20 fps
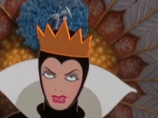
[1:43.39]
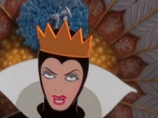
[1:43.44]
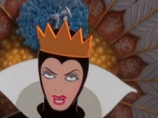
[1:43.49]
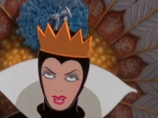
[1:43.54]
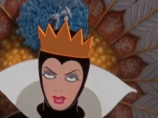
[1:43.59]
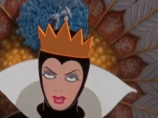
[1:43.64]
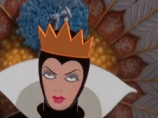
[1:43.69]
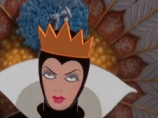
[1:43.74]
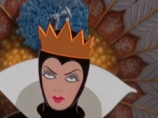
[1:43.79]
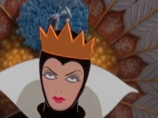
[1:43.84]

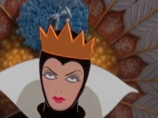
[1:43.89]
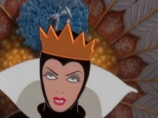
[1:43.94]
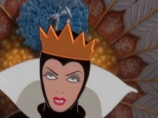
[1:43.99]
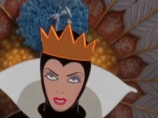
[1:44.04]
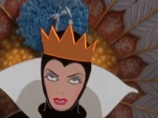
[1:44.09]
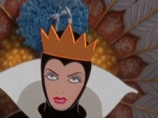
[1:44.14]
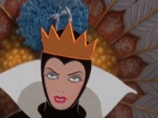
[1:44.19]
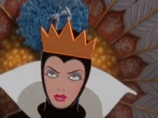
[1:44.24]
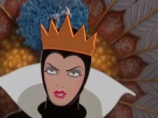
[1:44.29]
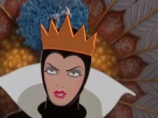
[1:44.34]
doubly
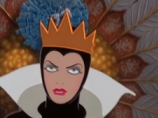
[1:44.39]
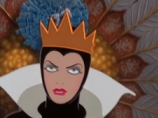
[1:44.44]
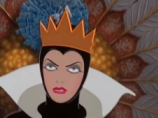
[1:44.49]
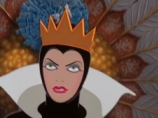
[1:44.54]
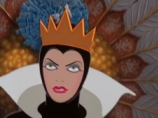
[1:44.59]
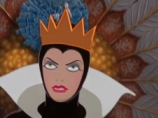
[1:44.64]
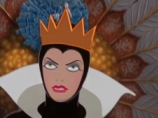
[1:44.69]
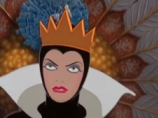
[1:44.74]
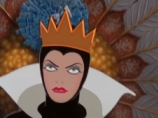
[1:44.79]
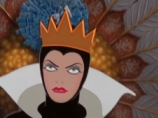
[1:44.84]
sure,
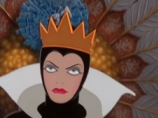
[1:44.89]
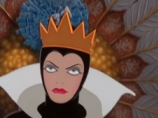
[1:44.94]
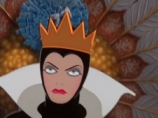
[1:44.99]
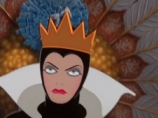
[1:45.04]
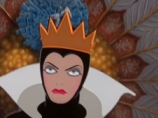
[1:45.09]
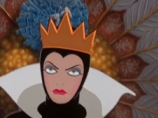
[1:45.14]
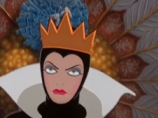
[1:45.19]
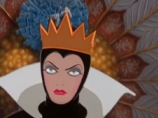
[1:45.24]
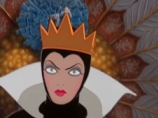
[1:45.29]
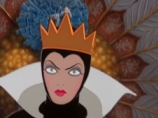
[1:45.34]

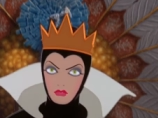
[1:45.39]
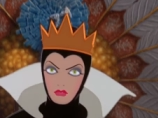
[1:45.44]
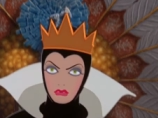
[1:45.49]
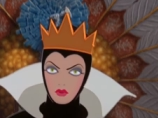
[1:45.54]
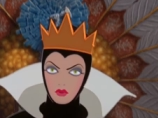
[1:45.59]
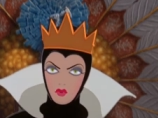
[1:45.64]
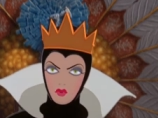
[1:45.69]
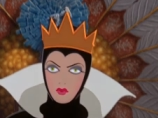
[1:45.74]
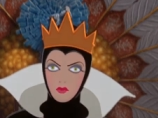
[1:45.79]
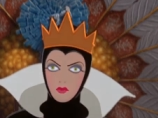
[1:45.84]

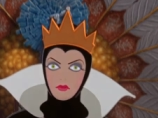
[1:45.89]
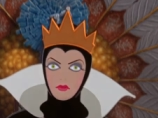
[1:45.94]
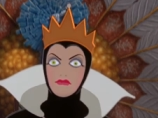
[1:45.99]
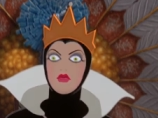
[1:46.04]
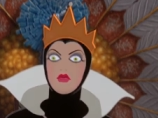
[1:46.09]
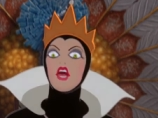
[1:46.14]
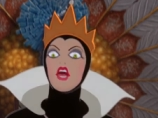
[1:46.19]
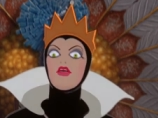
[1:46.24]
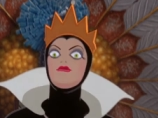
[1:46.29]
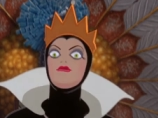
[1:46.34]
you do
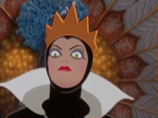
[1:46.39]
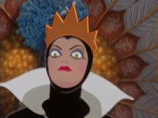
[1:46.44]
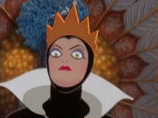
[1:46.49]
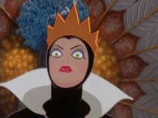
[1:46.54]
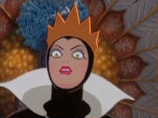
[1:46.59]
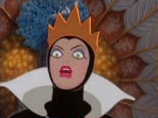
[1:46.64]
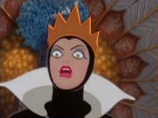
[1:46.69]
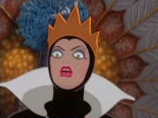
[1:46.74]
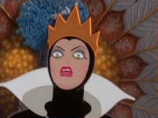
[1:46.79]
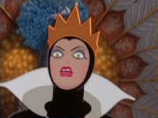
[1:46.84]
not
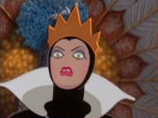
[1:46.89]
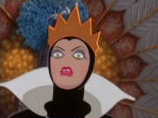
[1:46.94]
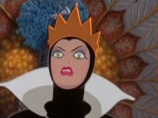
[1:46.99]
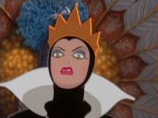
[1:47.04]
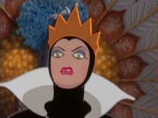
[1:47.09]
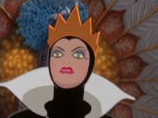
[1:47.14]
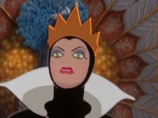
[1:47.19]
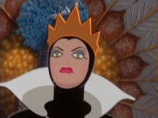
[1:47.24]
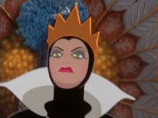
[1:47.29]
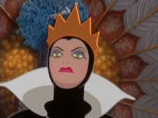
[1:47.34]
fail,